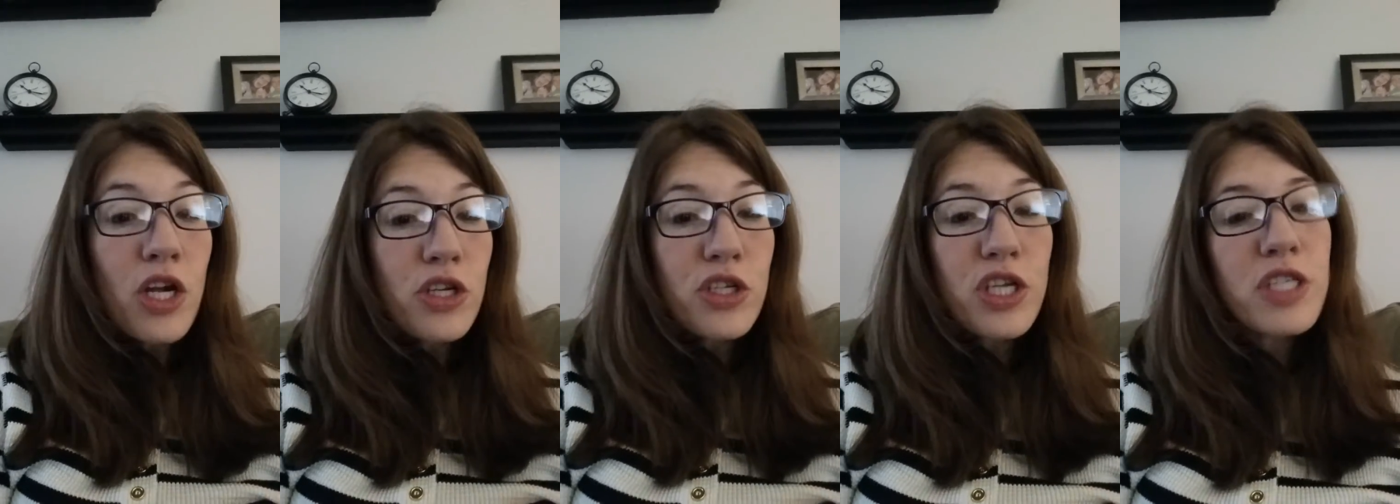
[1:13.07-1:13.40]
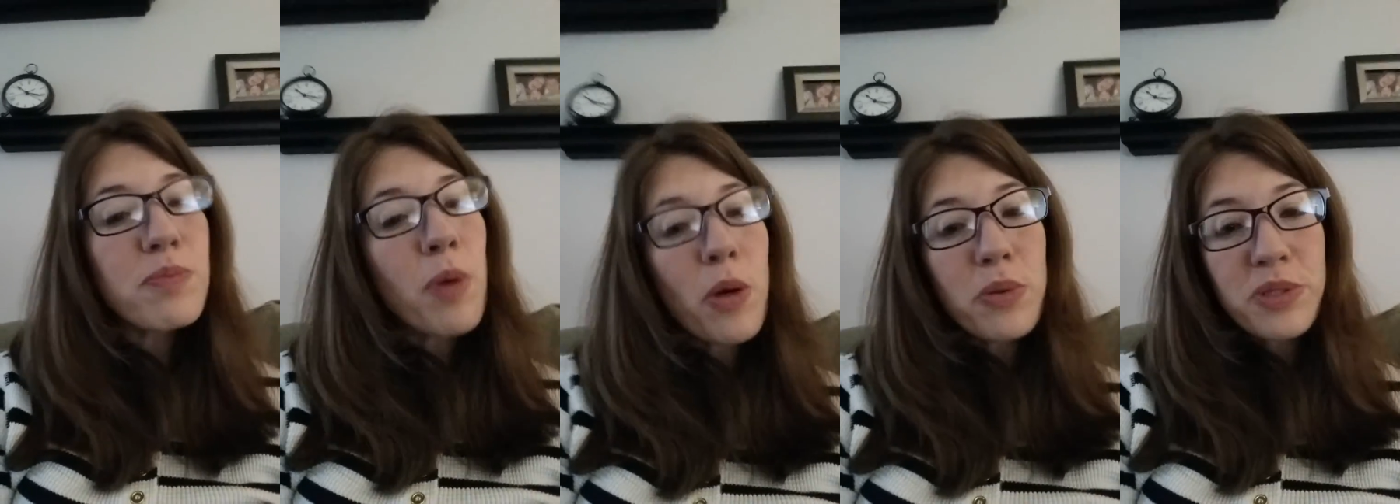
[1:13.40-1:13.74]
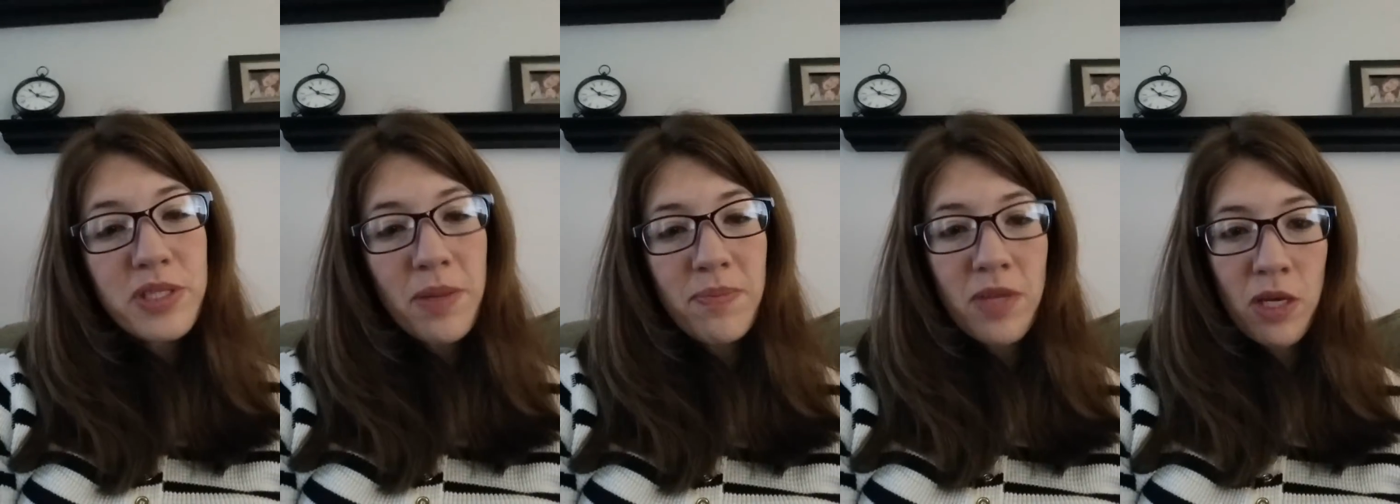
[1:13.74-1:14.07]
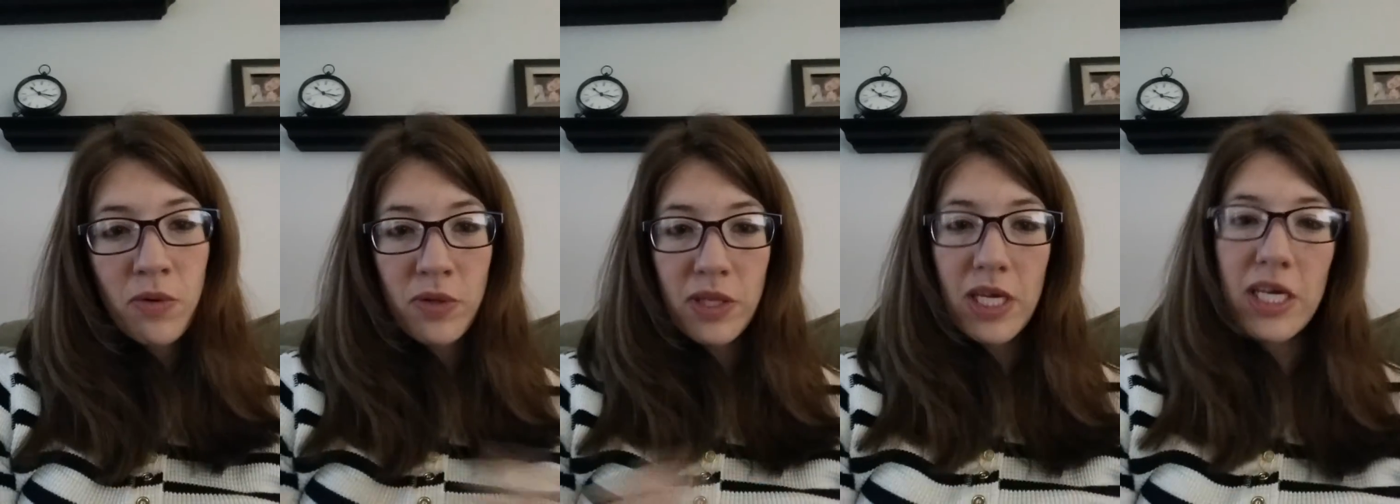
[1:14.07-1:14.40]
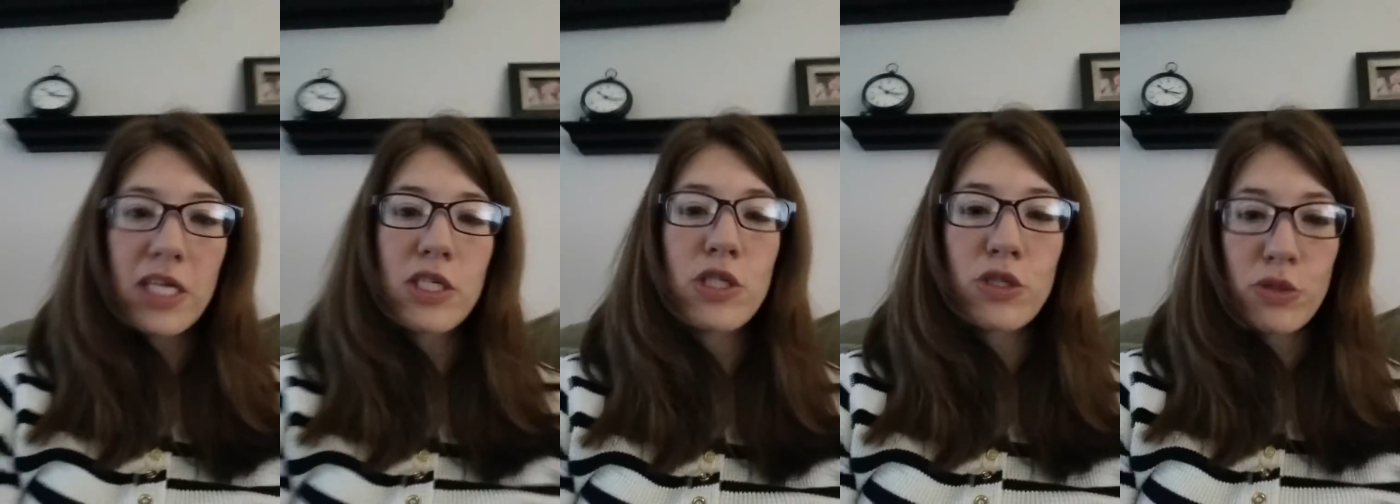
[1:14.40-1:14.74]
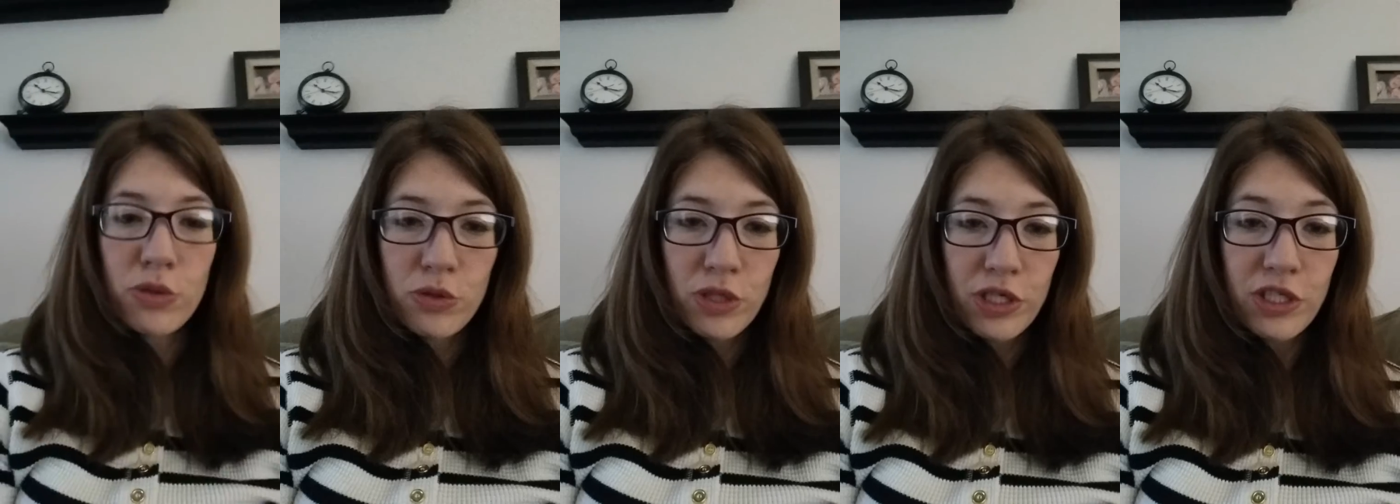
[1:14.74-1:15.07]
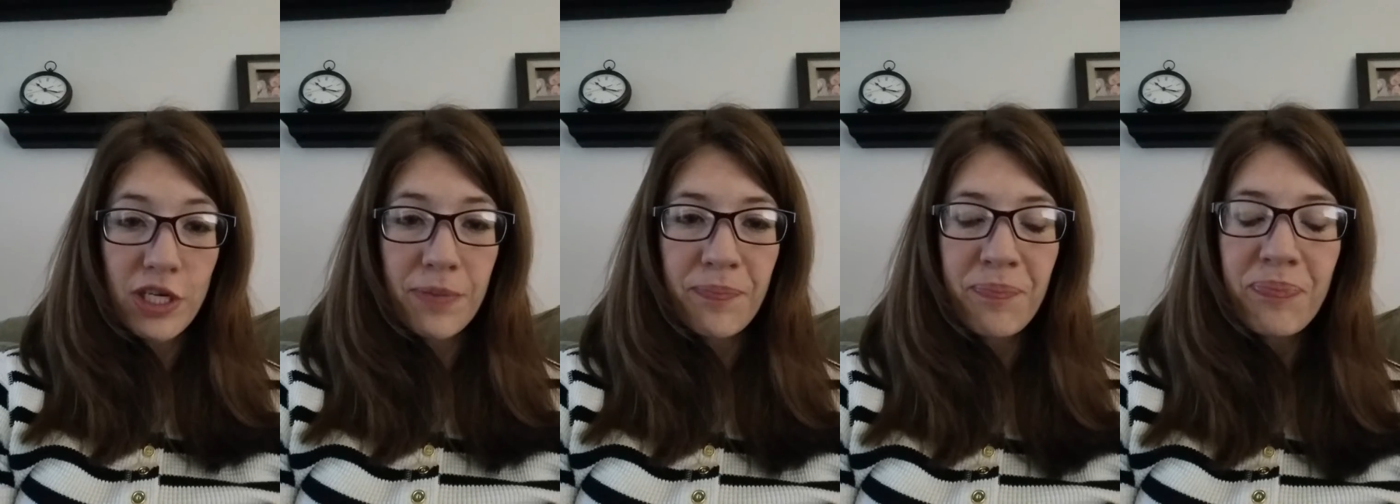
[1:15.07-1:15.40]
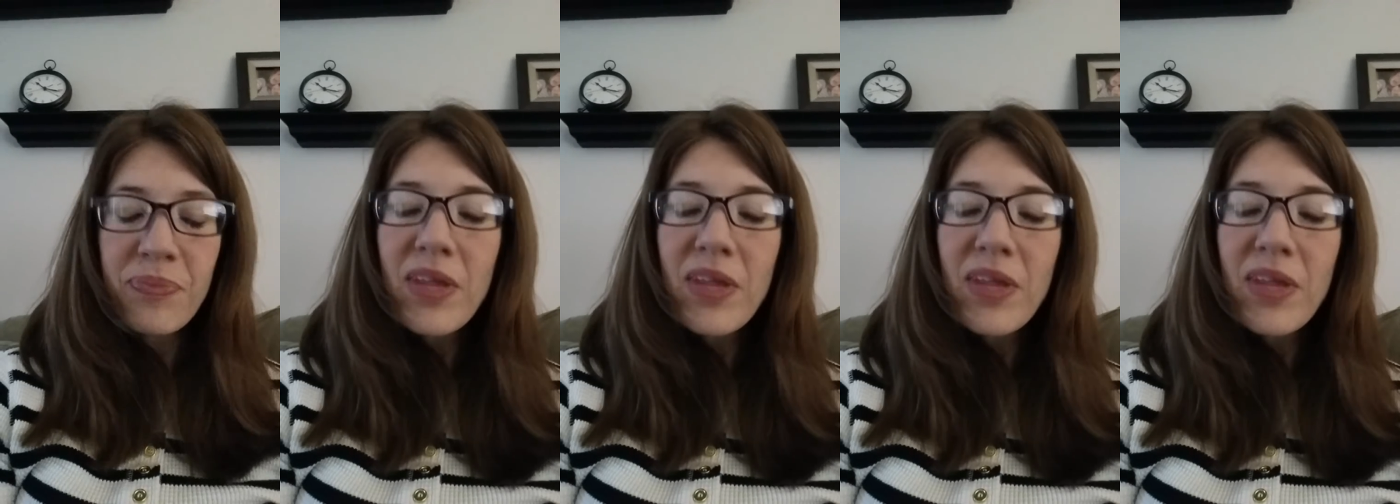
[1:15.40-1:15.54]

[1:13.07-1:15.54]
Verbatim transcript: Just post something related to nutrition.